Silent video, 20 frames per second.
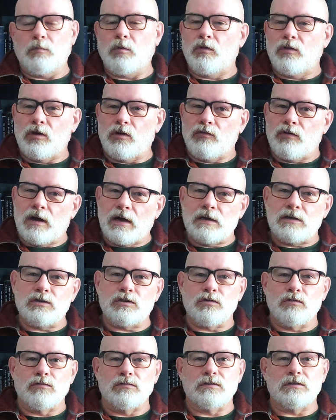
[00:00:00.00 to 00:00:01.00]
But the
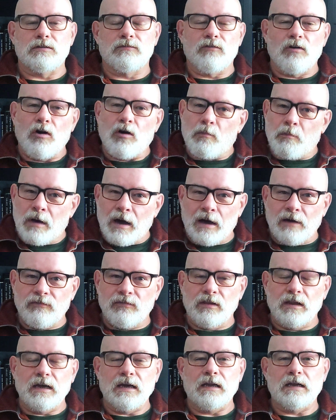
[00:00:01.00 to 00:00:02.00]
Greystones have got a
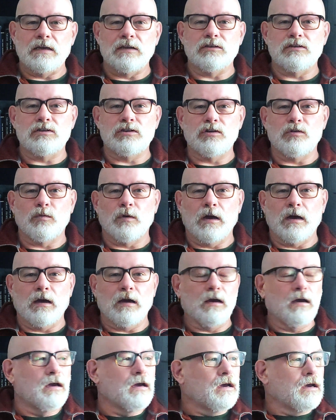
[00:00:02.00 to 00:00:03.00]
path leading to
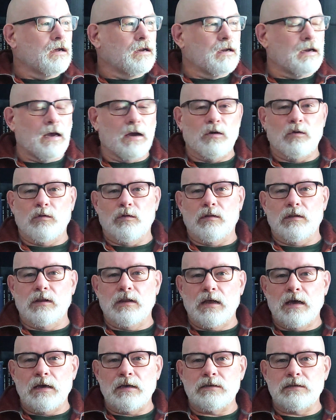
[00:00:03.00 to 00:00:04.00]
it. Now,
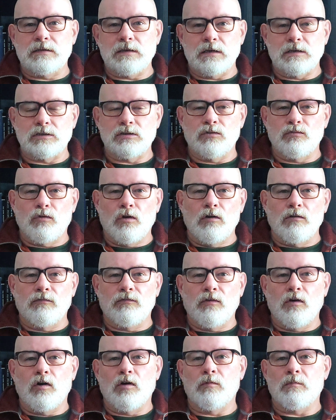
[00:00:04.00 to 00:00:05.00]
this is a rock
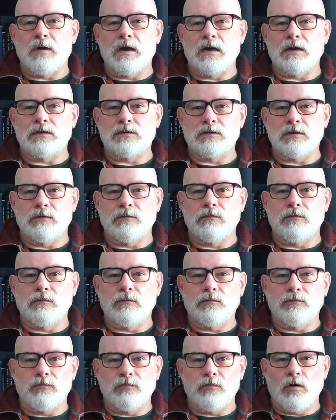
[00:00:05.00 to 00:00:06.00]

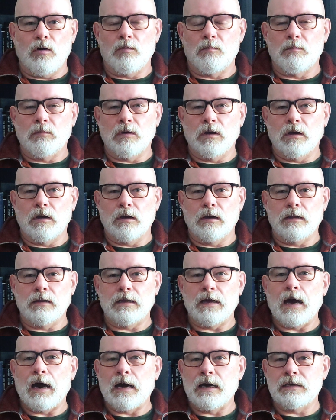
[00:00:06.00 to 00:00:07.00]
formation from
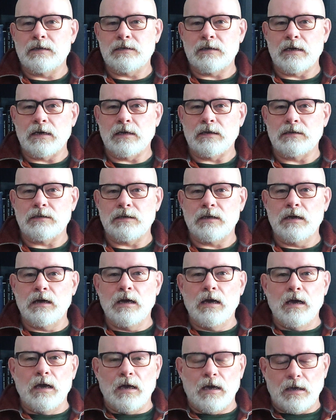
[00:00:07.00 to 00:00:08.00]
the Ice Age.
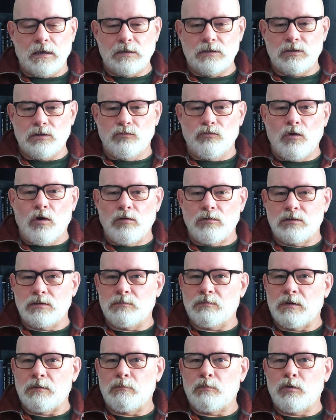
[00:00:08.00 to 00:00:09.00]
The rocks
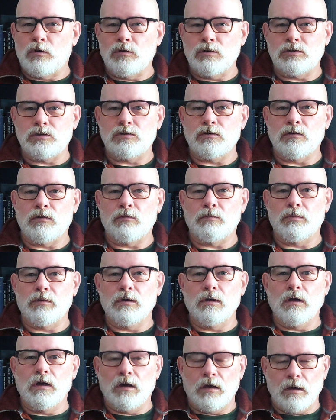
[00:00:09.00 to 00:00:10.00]
have been pushed
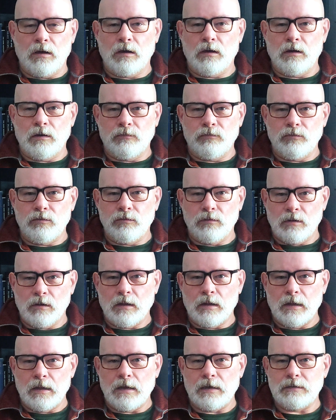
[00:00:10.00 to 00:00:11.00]
up through the
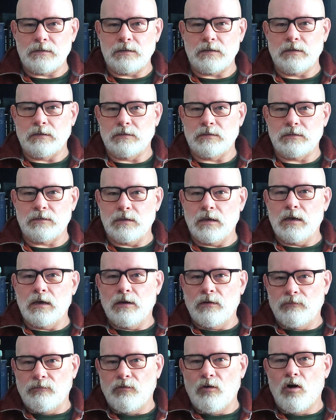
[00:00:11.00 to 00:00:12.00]
glaciers
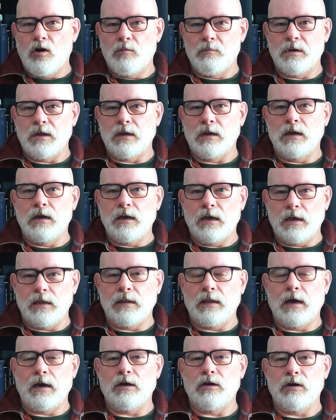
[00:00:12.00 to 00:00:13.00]
forming
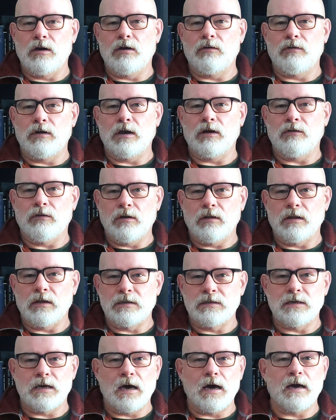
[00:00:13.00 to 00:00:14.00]
in that area at
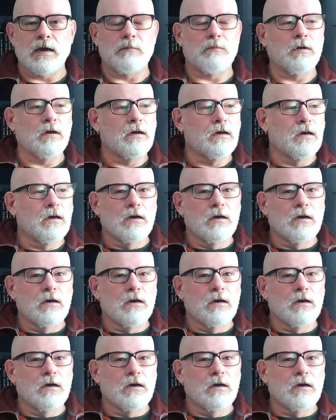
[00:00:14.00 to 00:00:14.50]
the time.